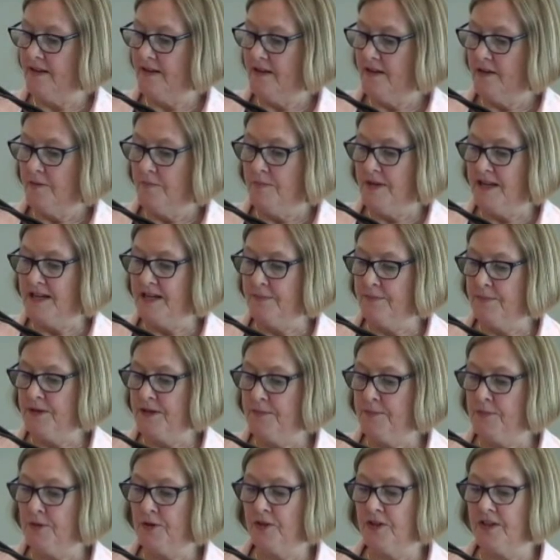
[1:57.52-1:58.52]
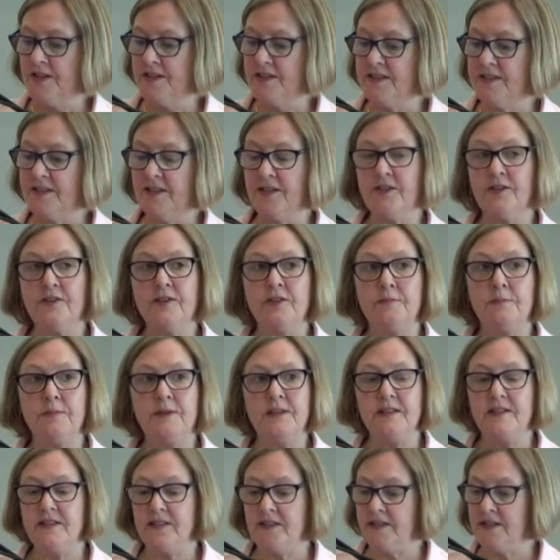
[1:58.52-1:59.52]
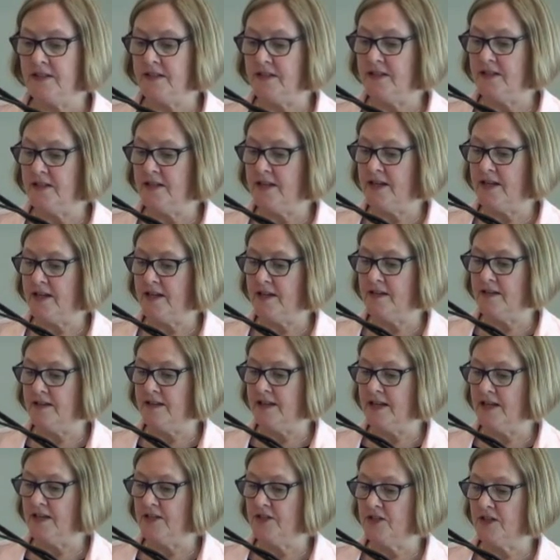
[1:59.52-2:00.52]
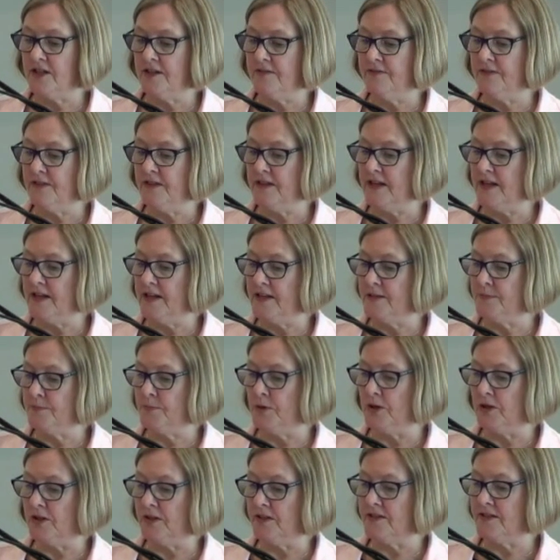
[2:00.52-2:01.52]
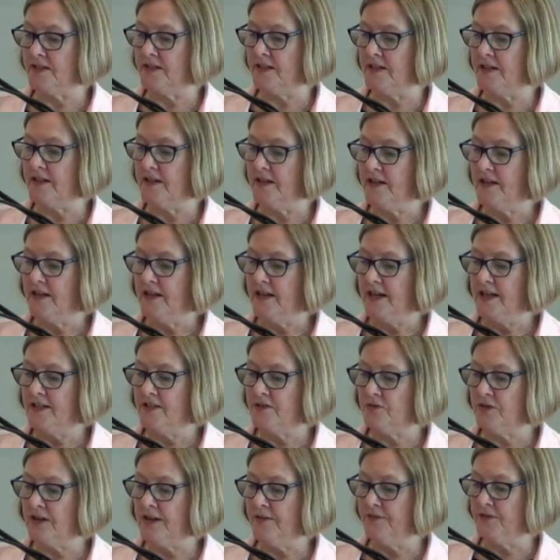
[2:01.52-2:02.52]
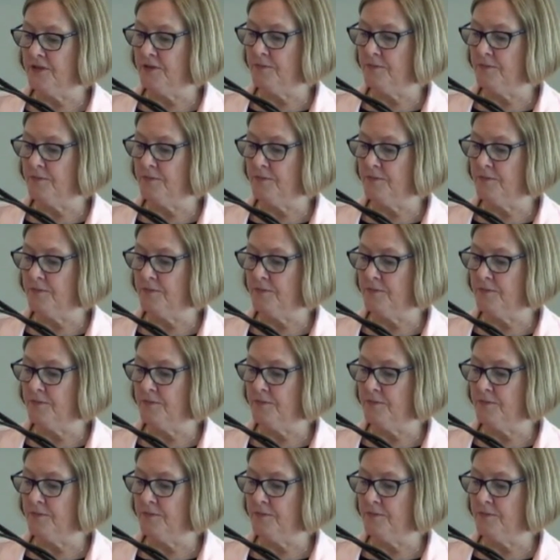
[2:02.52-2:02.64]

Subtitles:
Many people consider the PCEA HIV/AIDS policy as drafted